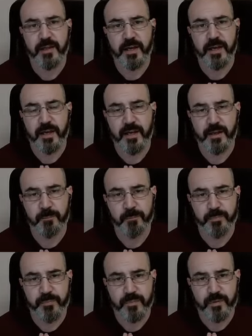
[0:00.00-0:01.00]

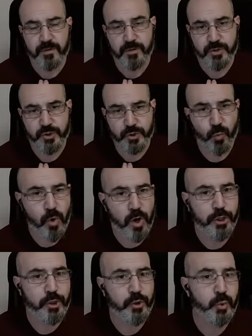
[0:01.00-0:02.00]
to
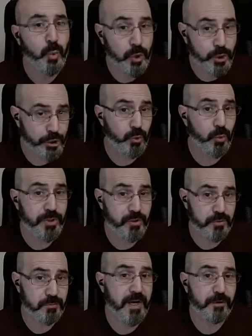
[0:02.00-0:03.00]
what you would do with
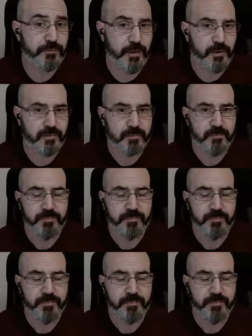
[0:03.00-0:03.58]
your smartphone.